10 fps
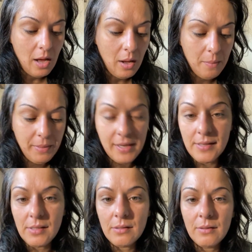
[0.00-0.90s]

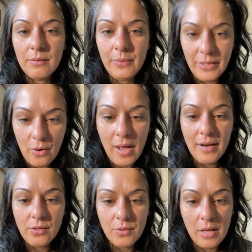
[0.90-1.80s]
Because we know how to
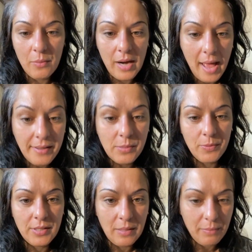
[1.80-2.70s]
do that. We're
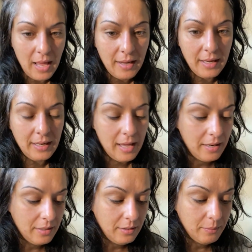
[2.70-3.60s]
experts at blocking
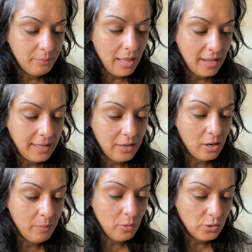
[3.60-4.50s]
our
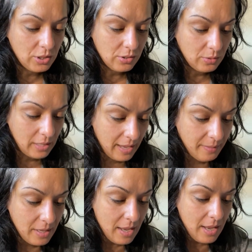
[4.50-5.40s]
emotions, okay?
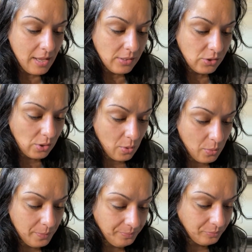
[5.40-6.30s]

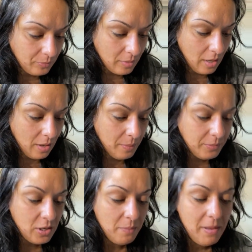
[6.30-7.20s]
So
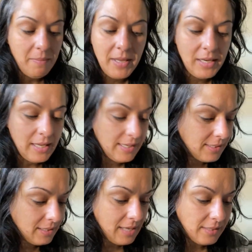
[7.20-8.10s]
commitment
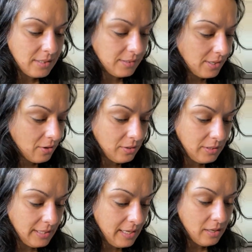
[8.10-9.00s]
isn't
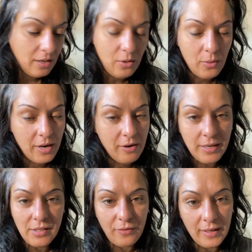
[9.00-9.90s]
necessarily
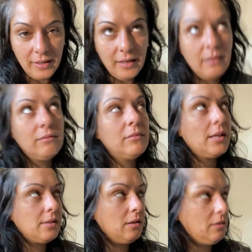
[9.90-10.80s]
Aquarius friendly.
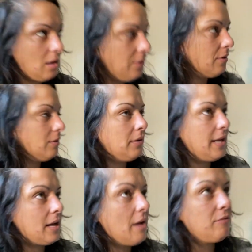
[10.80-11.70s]
That's another,
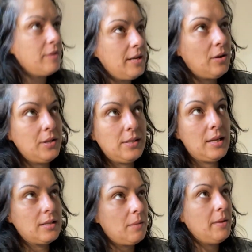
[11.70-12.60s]
like, I read on these
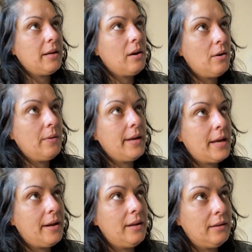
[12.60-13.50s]
things, I'm like, oh, I
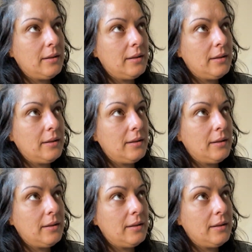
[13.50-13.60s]
get it.